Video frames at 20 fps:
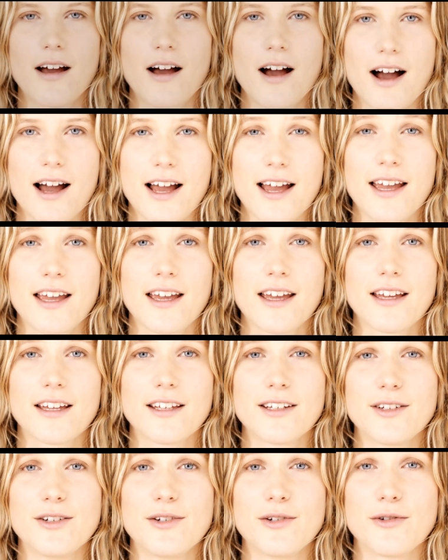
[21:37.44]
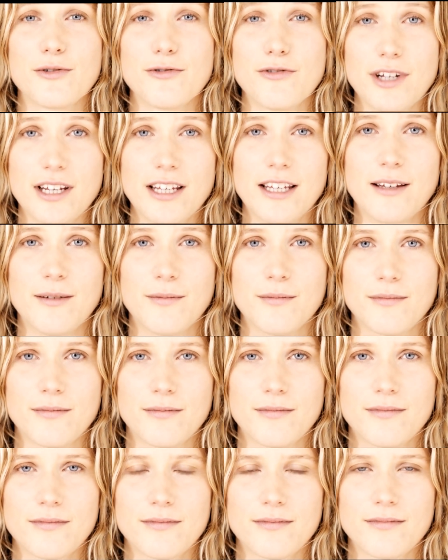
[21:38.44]
I
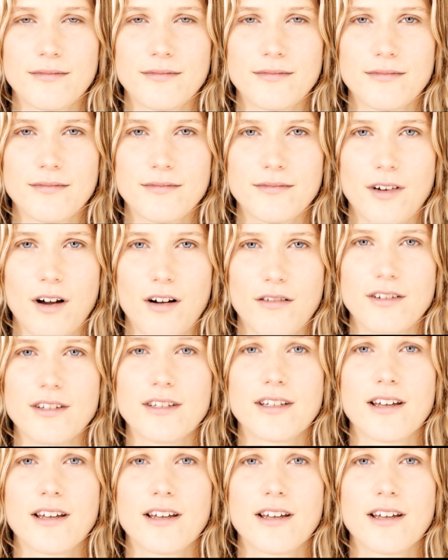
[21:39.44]
dream of a